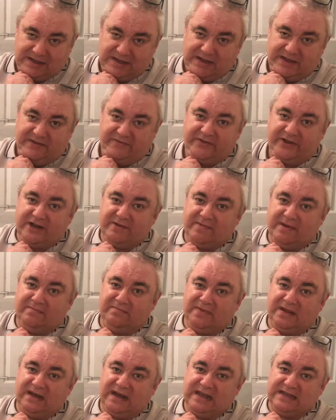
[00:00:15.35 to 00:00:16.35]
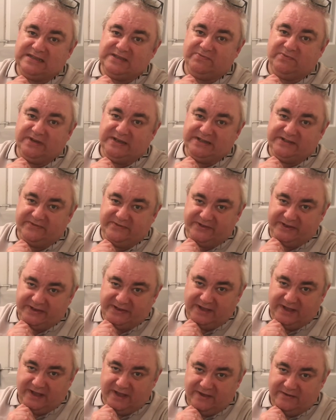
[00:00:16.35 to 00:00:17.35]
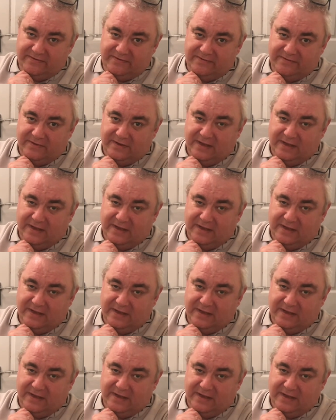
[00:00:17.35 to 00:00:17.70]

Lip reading: If you remember last week's video,